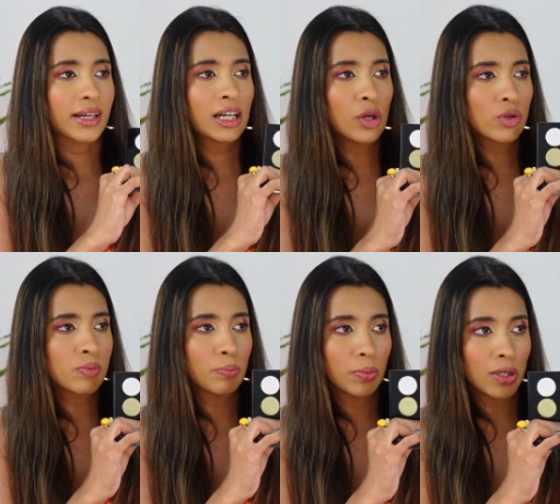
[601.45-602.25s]
It looks
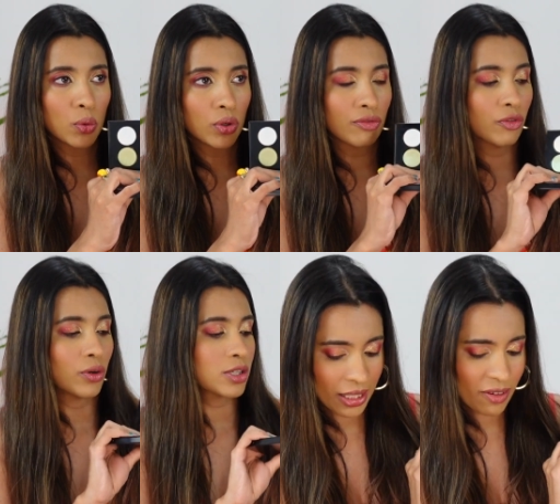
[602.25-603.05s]

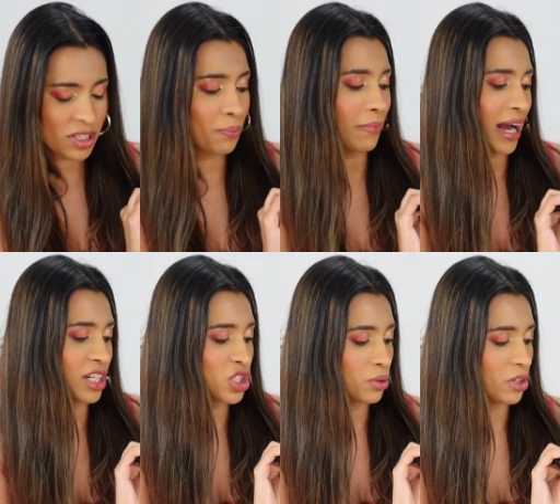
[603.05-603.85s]
beautiful. They have some
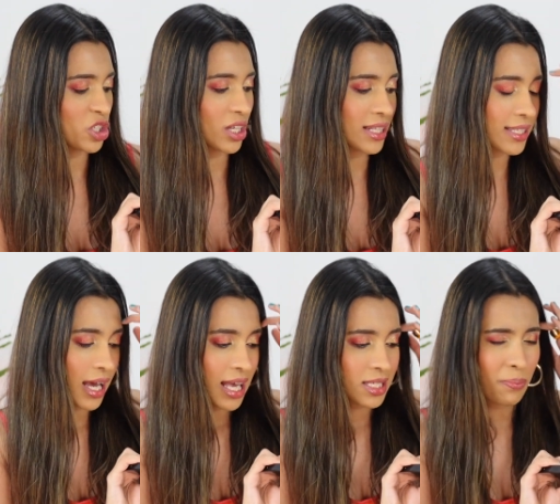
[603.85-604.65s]
matte shimmer shades,
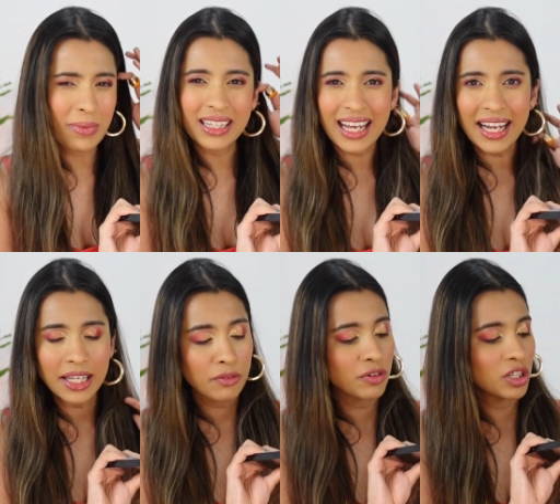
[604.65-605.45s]
some
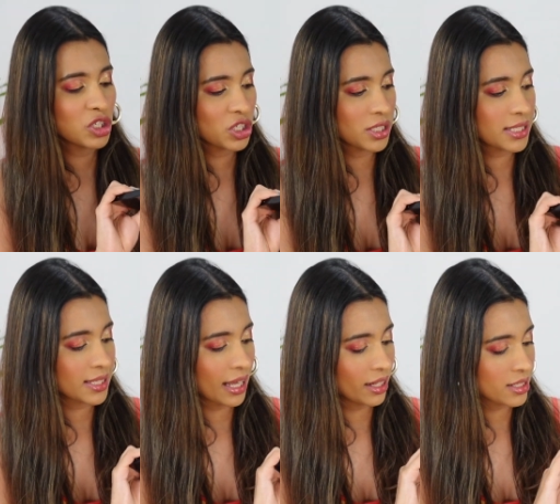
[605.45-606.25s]
metallic finishes,
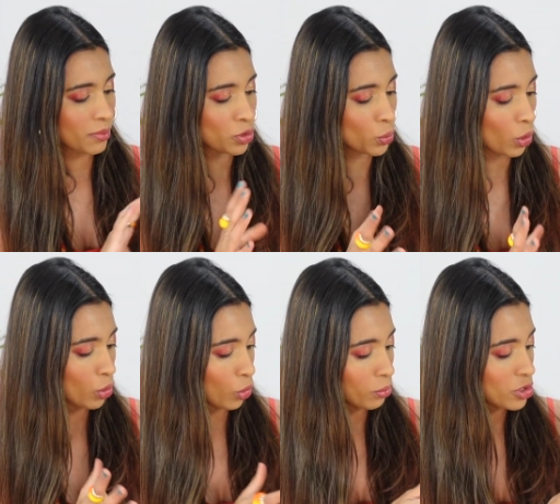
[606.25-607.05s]
and some
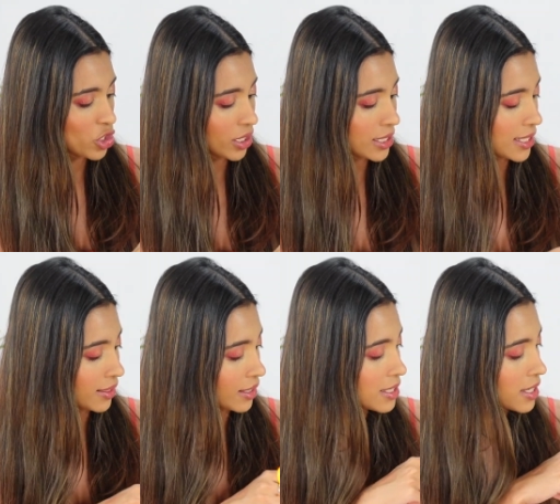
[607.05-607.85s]
duochrome shades
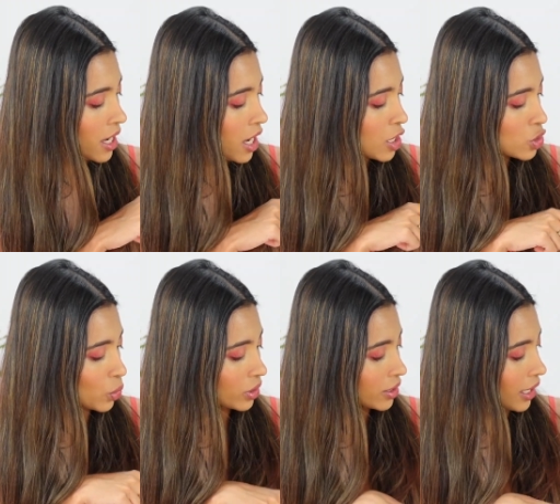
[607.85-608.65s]
in this.
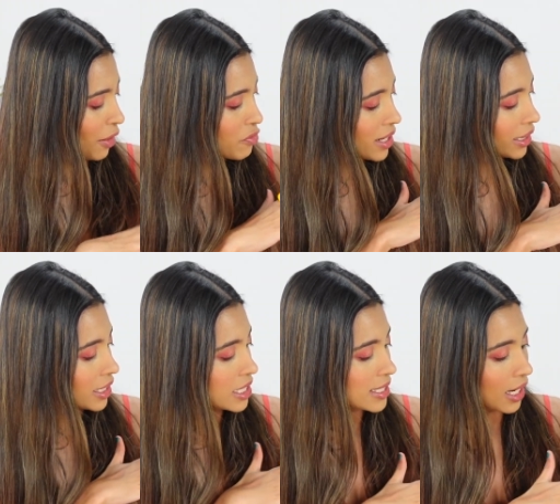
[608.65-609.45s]
So I feel like
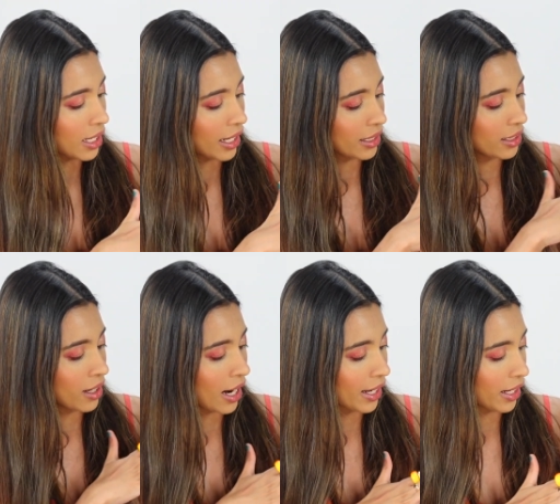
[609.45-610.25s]
these are like the
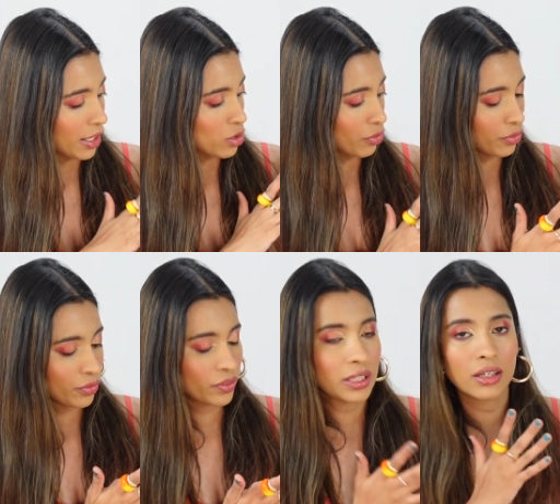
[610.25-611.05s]
highlight of
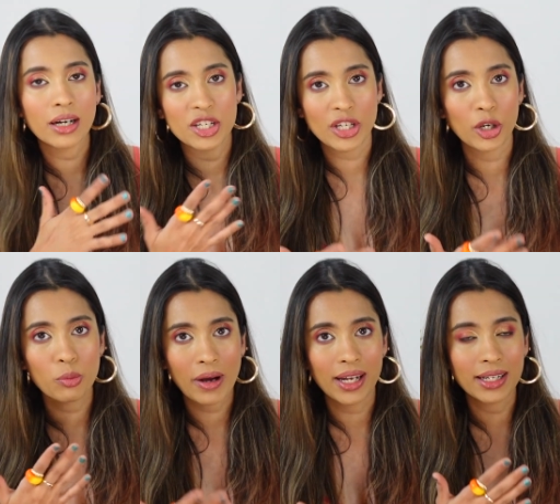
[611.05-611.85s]
the eyeshadow
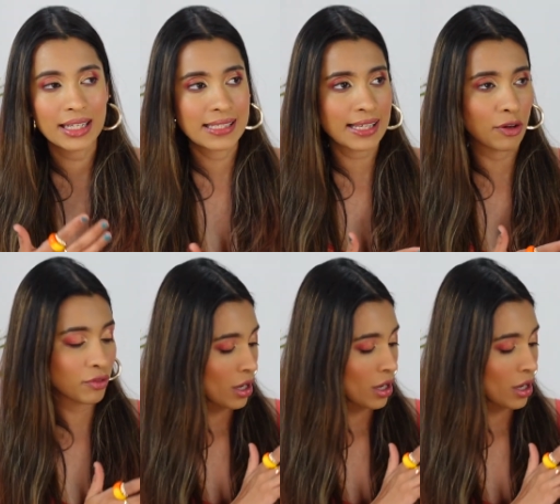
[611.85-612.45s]
palette itself.